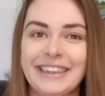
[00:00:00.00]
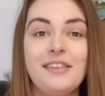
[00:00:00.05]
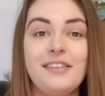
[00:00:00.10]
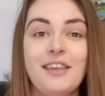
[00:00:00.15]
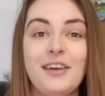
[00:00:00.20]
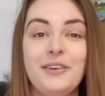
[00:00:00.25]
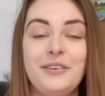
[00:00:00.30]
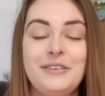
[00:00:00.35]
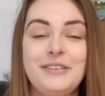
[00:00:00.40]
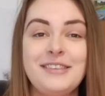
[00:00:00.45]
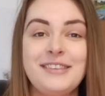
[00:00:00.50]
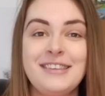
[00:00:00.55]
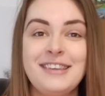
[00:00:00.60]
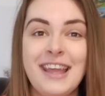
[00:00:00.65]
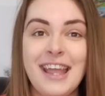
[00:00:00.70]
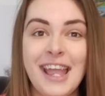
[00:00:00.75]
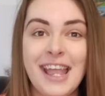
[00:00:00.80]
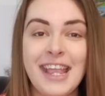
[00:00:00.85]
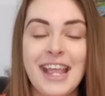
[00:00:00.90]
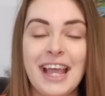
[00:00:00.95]
So
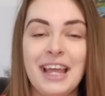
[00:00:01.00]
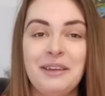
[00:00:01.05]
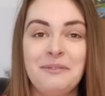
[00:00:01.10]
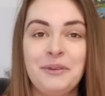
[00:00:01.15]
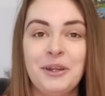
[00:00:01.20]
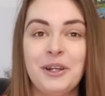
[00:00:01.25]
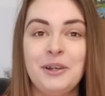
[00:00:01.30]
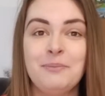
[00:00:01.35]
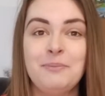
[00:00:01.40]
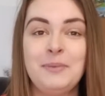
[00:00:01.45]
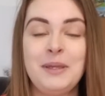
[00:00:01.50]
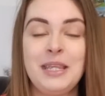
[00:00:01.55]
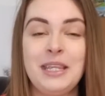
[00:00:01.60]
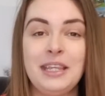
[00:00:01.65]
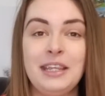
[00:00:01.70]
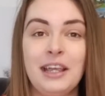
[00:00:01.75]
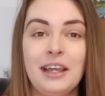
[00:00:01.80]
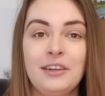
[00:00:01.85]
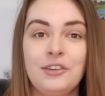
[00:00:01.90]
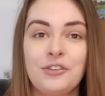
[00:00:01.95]
today I'm going to
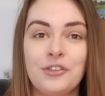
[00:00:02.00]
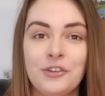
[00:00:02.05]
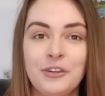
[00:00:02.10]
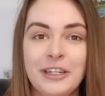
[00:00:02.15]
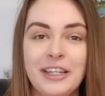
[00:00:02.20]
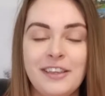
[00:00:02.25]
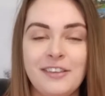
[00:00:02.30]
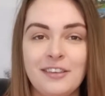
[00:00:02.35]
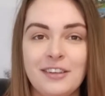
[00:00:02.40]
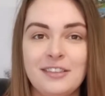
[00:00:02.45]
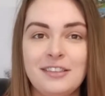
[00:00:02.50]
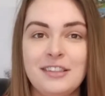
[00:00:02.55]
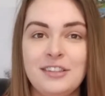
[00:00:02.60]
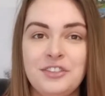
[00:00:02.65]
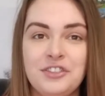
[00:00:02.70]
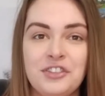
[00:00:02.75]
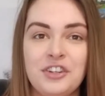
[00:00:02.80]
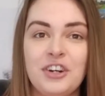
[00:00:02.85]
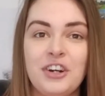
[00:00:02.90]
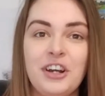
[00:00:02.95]
be drawing a
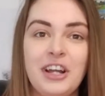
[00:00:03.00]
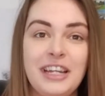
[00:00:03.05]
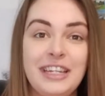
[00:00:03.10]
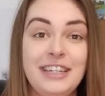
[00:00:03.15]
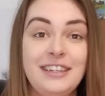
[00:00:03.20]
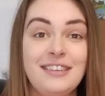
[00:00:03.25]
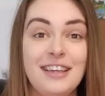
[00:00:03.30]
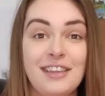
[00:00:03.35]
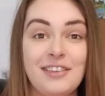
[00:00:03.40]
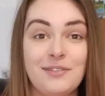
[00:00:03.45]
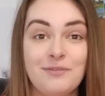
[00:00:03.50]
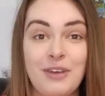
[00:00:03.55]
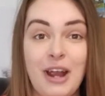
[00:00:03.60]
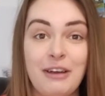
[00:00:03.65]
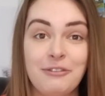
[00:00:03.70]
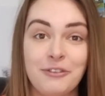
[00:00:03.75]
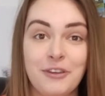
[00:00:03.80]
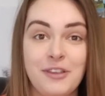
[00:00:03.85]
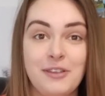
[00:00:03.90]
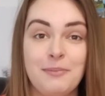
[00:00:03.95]
sausage dog. I need to get some
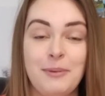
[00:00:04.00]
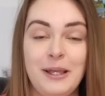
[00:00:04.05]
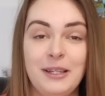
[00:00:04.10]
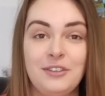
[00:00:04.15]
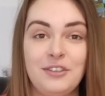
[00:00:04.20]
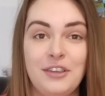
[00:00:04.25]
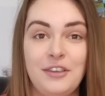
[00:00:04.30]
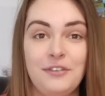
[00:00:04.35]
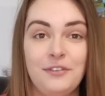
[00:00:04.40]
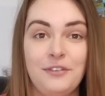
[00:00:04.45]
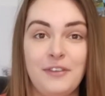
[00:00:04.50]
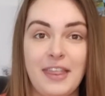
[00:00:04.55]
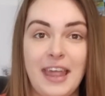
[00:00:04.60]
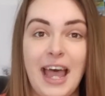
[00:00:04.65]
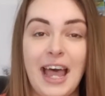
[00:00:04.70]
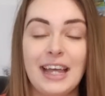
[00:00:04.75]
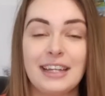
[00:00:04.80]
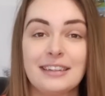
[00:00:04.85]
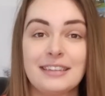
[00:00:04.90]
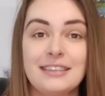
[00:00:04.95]
reference pictures for
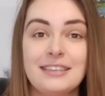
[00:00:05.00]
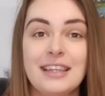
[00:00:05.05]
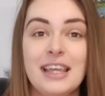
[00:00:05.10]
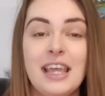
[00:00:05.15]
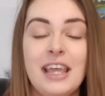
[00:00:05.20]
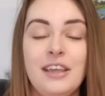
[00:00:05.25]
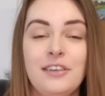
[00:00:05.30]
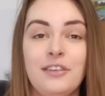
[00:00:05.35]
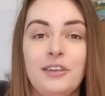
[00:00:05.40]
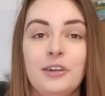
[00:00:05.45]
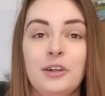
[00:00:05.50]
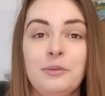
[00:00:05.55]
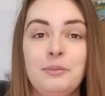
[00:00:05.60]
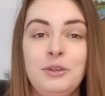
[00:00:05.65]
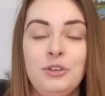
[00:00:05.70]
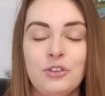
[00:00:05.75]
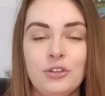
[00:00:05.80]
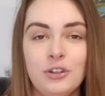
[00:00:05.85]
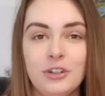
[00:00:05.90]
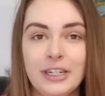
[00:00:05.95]
that. So I'm going to be
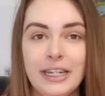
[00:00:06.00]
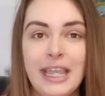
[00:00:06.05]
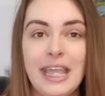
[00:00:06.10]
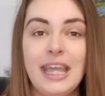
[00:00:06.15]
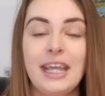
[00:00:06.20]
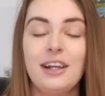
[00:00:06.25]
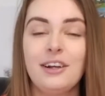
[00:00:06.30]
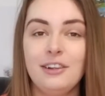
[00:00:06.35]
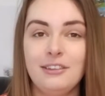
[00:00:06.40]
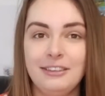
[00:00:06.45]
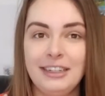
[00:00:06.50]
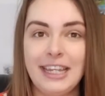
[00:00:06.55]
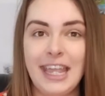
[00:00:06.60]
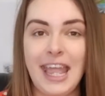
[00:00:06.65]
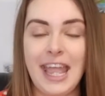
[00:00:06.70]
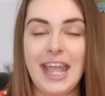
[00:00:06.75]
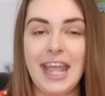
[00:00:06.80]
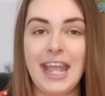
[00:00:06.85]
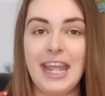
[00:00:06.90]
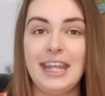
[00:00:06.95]
drawing it, colouring it
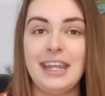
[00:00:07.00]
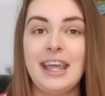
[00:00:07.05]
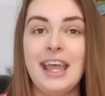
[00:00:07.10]
in,